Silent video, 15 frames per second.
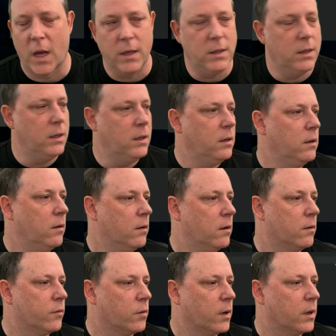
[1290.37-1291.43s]
IDE
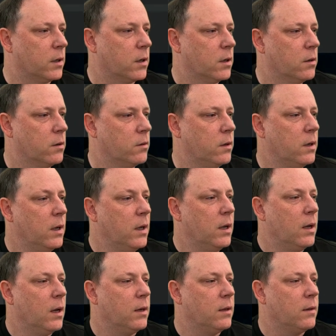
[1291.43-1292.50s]
for writing code.
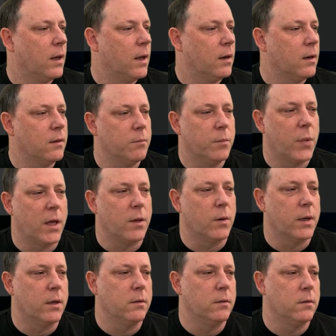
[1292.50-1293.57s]
And in that, and by
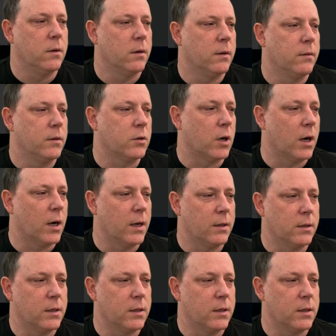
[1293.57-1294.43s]
the way, don't even try.